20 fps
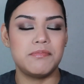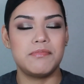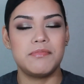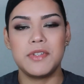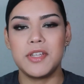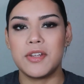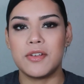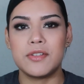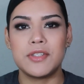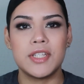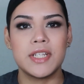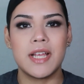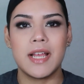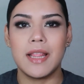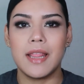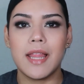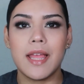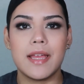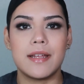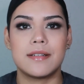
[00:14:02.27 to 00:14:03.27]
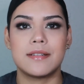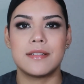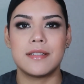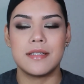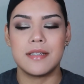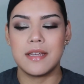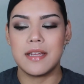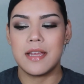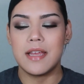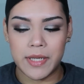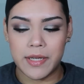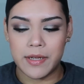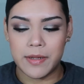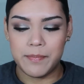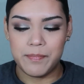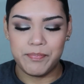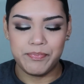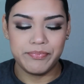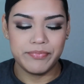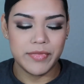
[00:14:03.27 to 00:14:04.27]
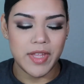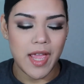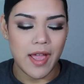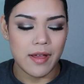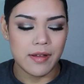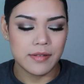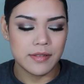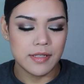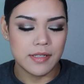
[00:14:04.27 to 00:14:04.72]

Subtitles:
you know, to collect. But yeah,